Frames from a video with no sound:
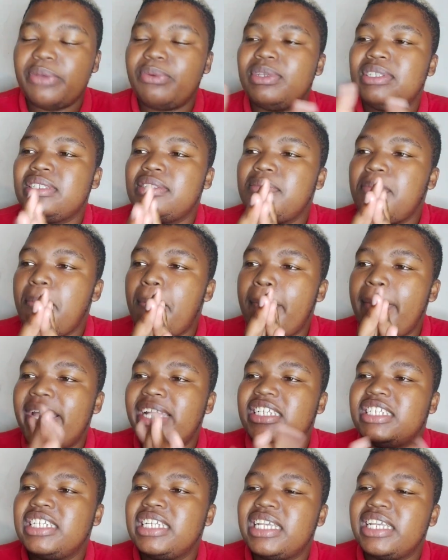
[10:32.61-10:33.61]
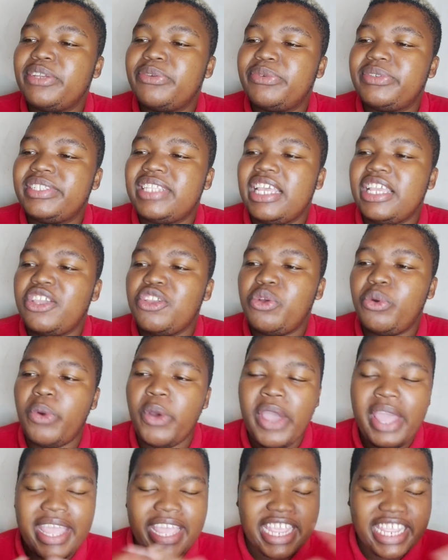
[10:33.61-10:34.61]
It was magic. It was like, you know,
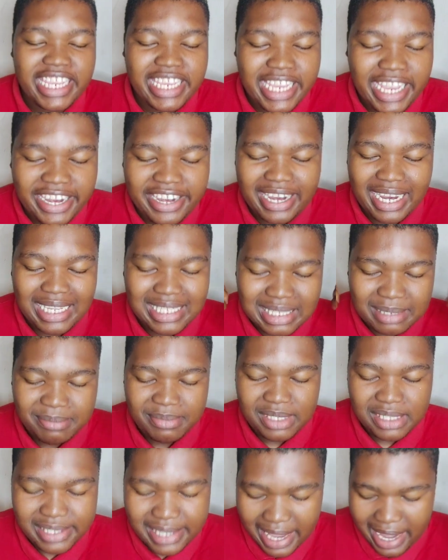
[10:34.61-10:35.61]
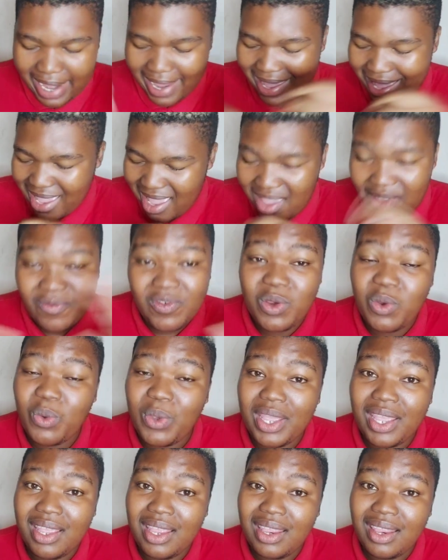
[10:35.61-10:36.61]
eargasms
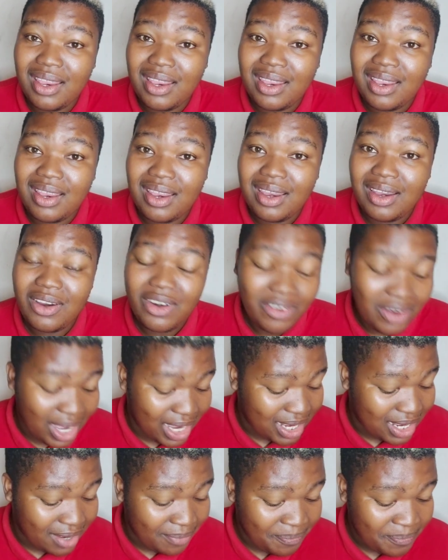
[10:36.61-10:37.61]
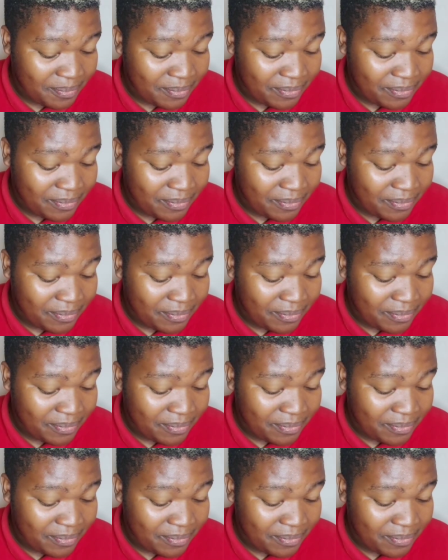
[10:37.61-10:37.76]
everywhere. Alright?